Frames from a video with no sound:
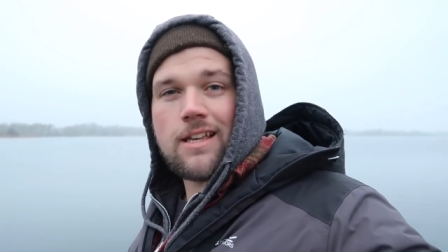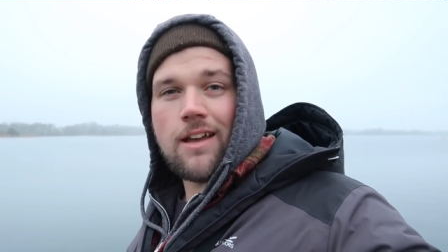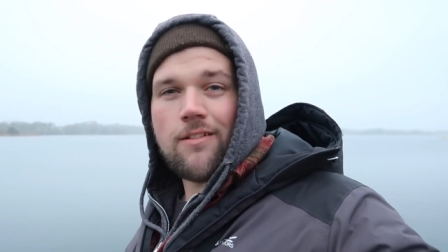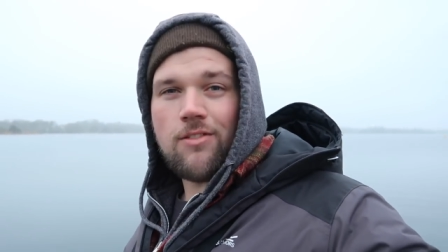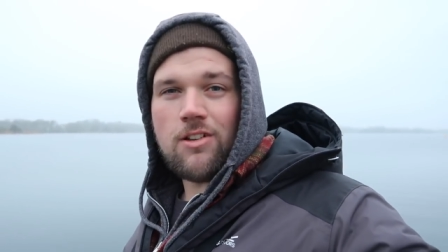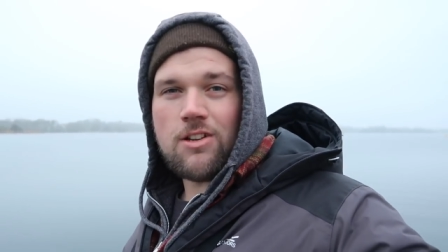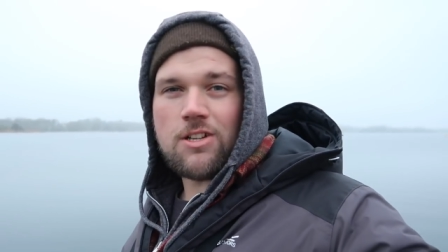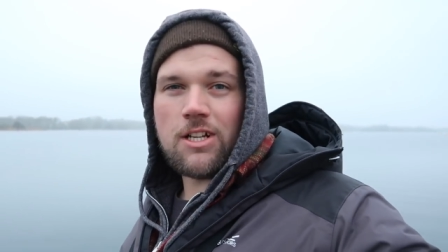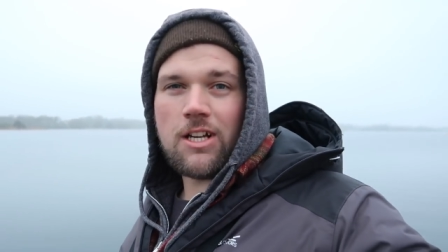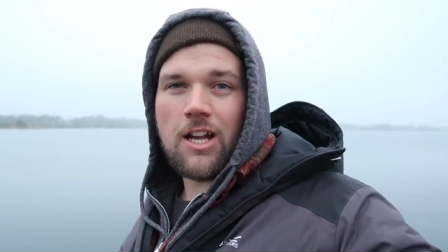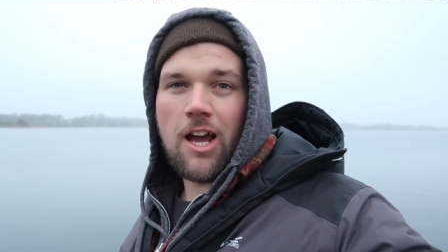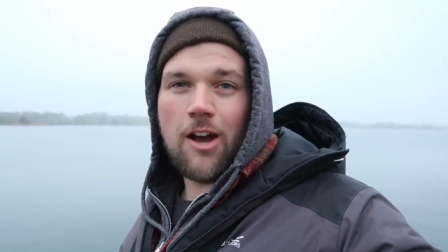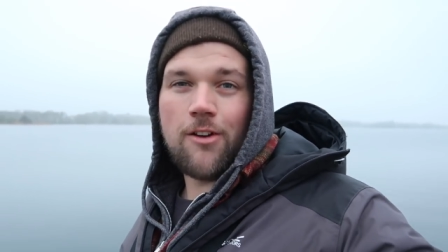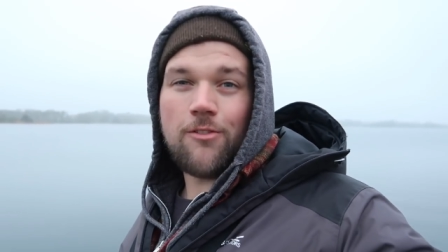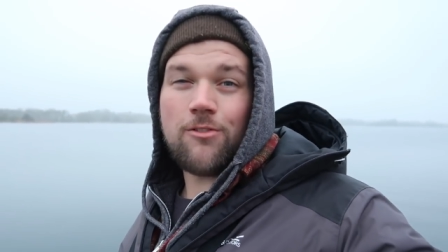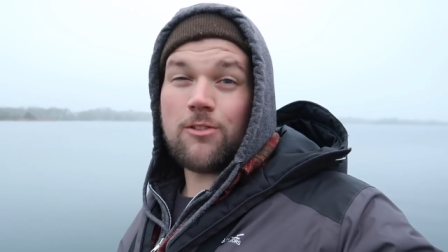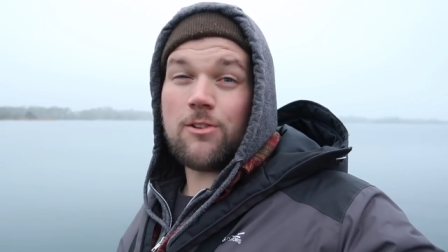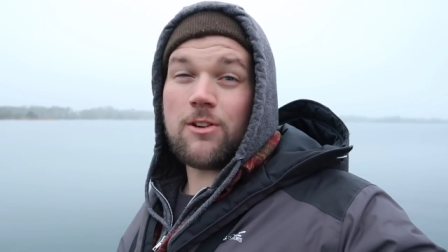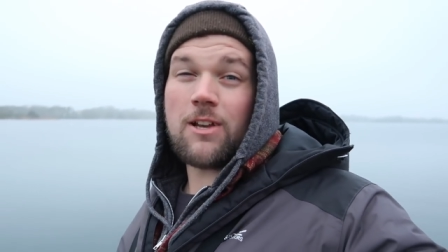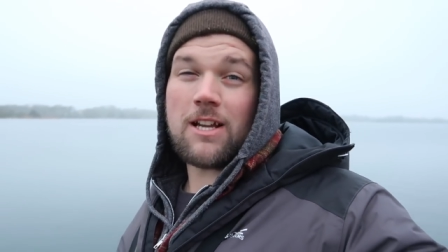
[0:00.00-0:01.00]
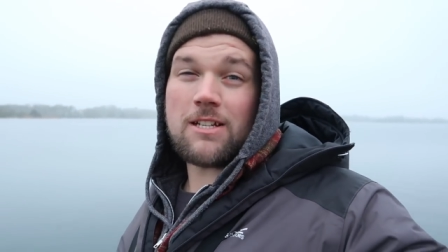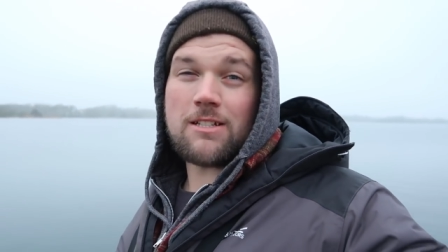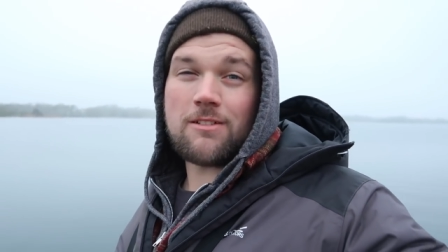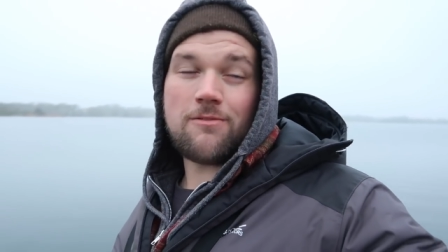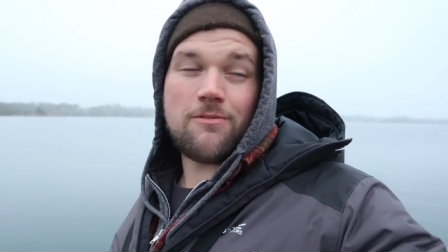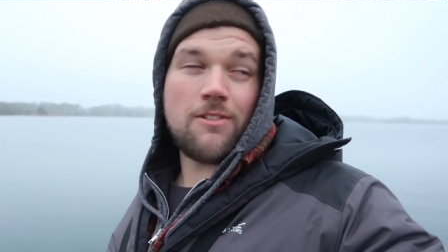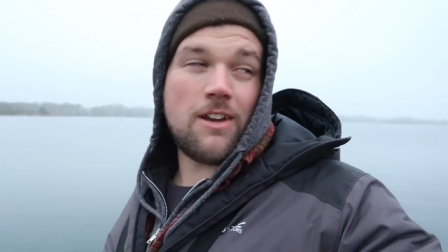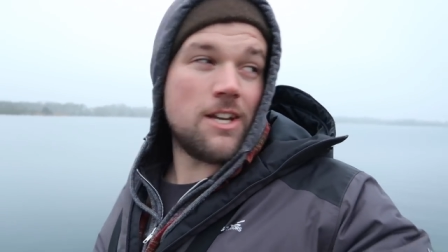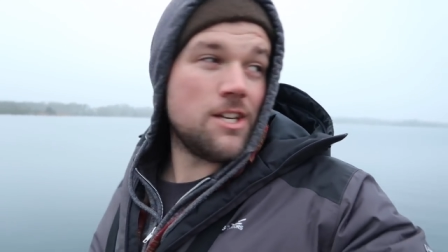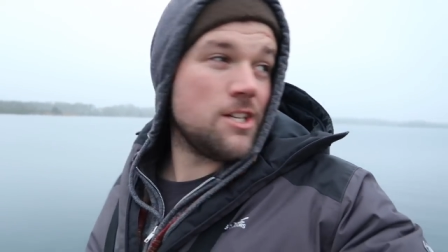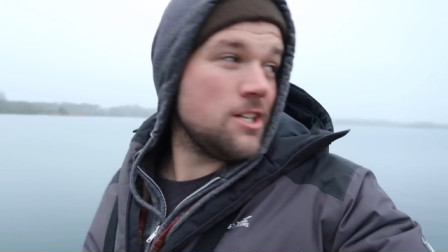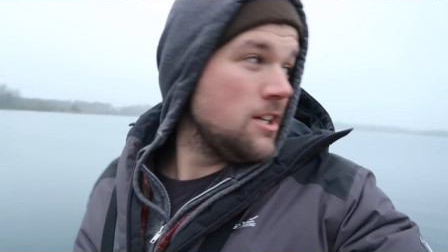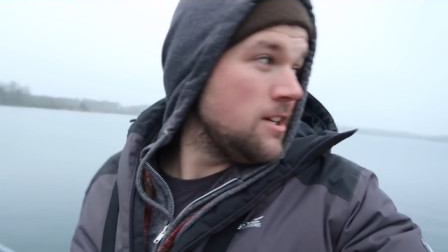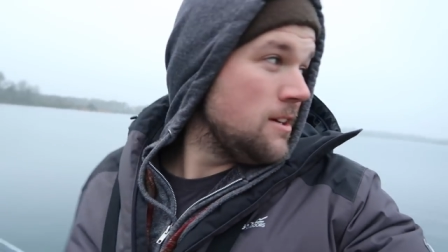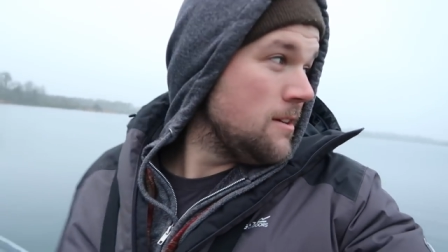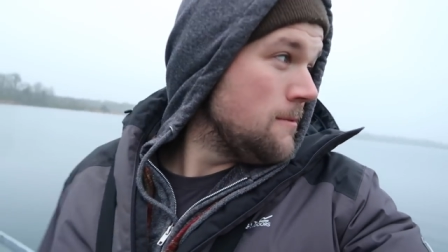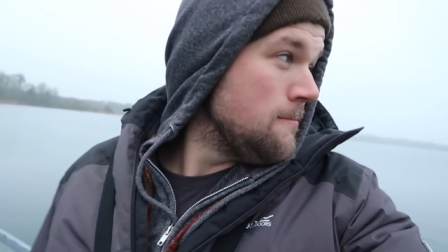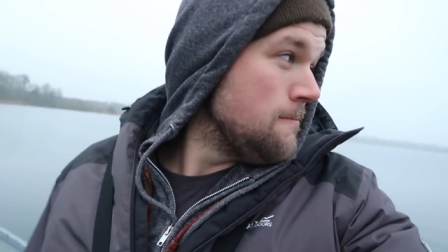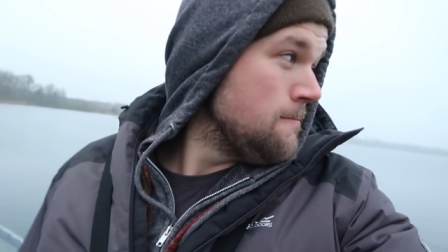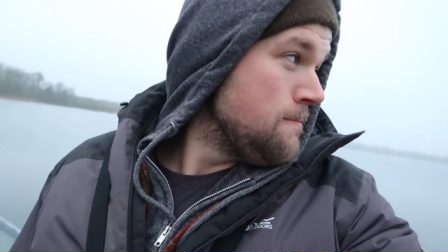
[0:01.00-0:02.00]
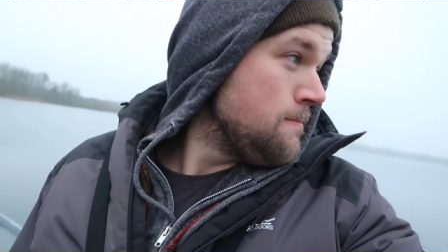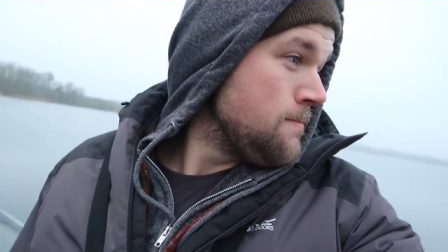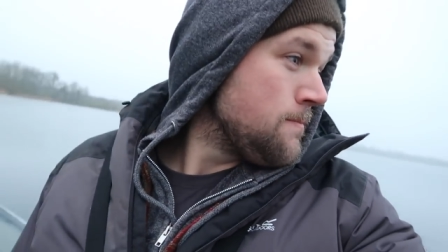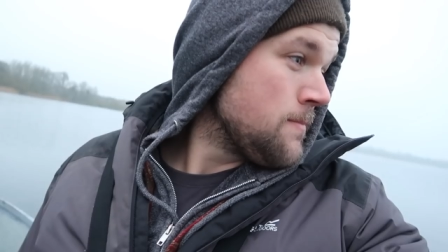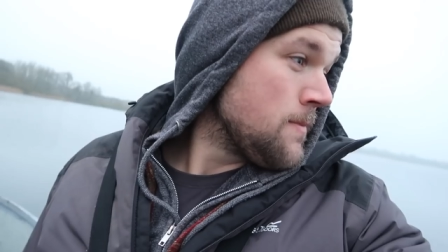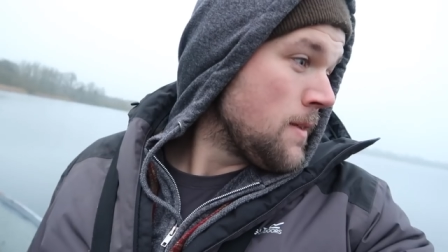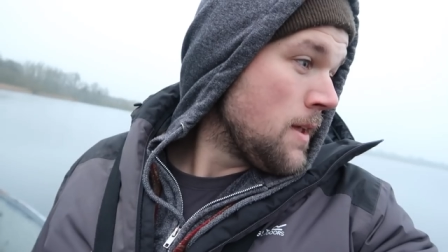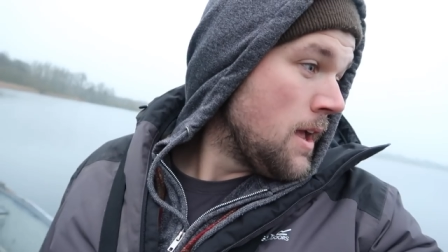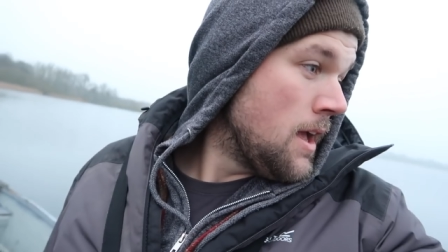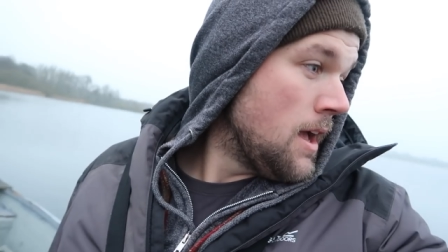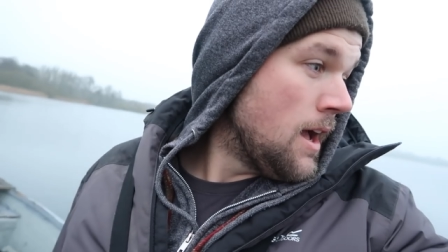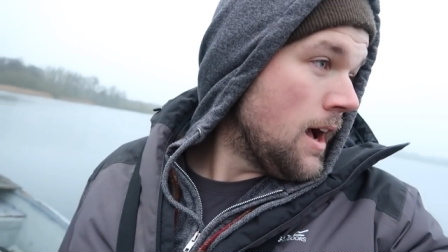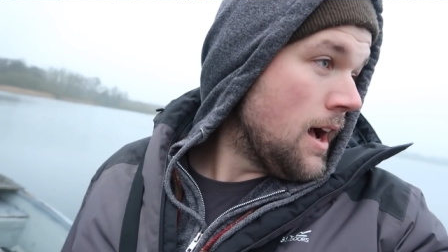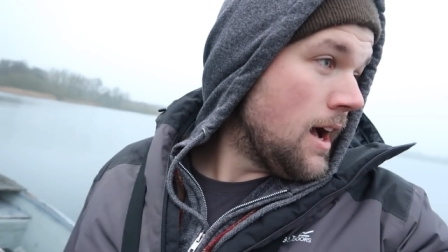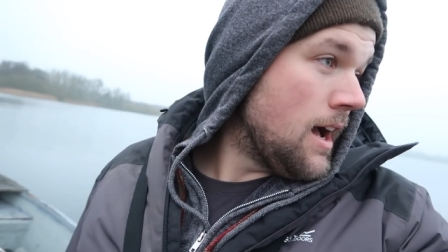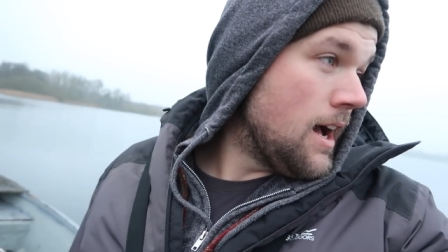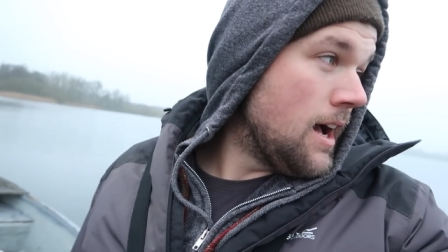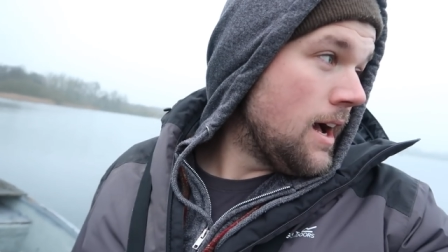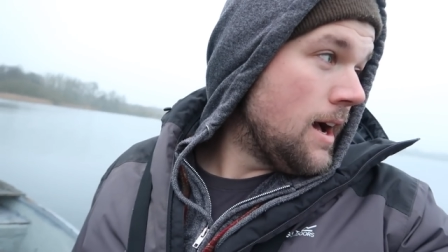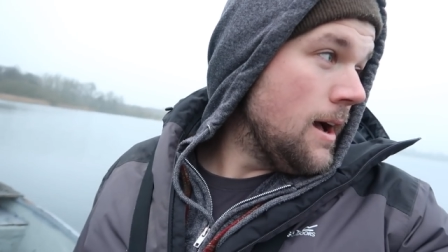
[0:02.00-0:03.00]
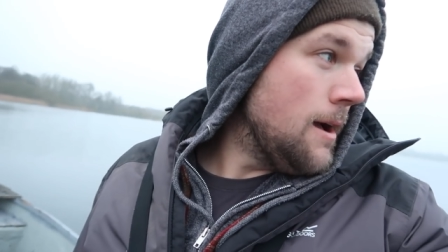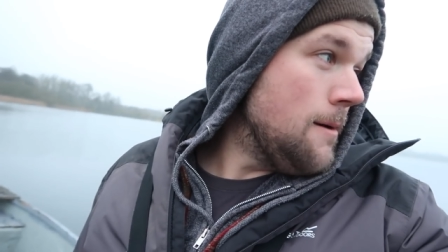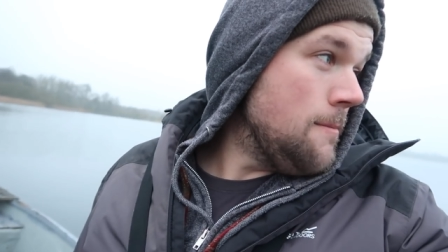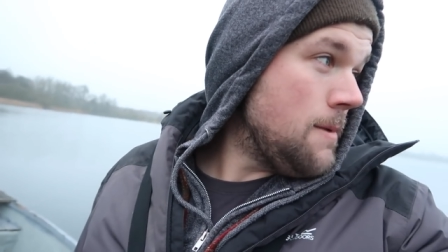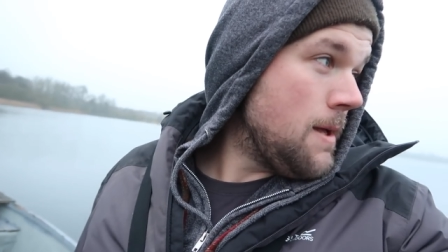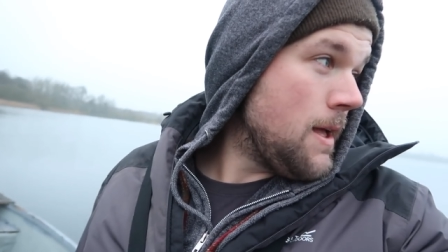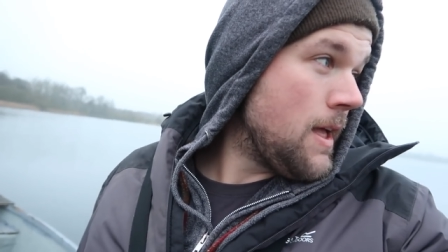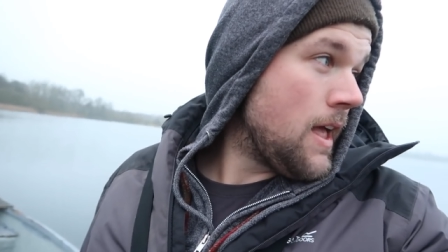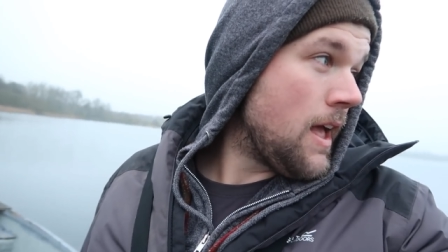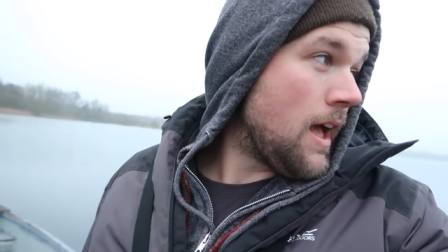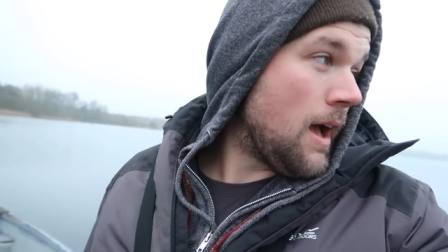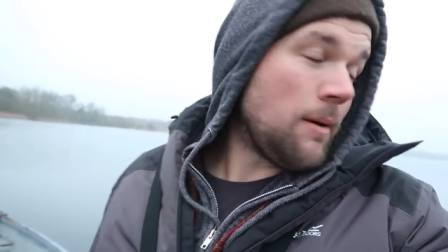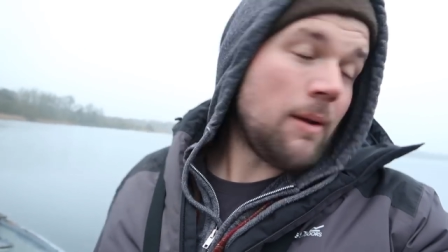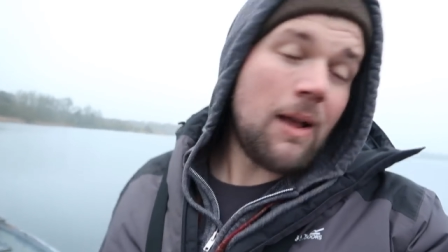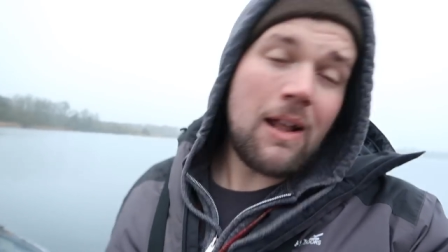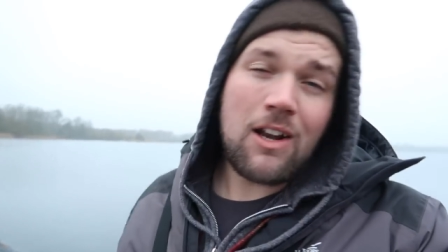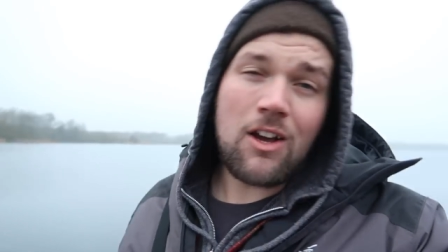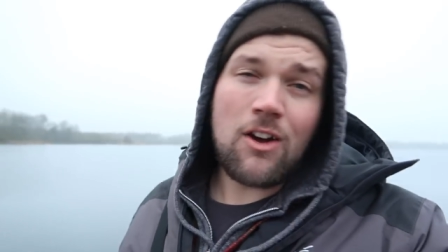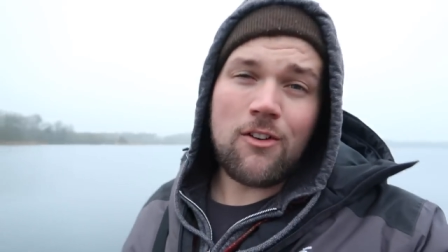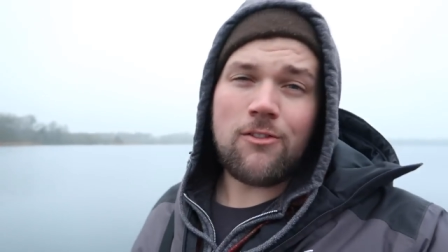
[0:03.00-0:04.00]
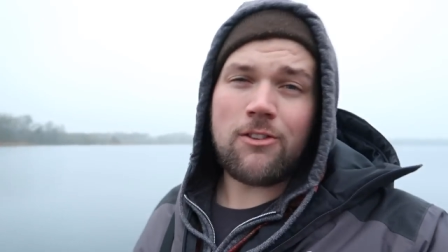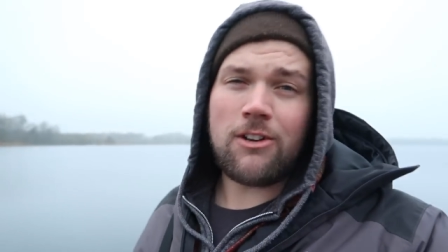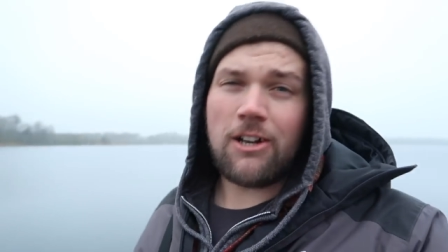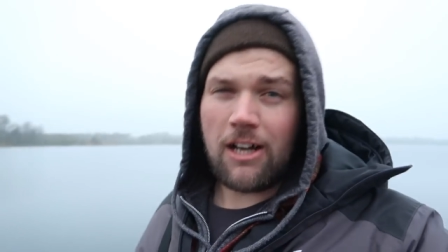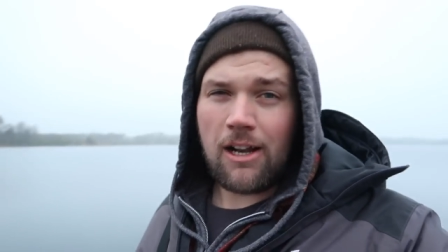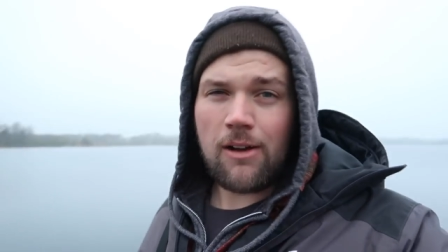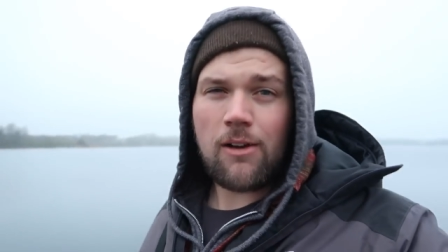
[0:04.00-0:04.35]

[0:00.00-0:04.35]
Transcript: get fishing. Hopefully we'll catch some fish. Um, I'm kind of confident.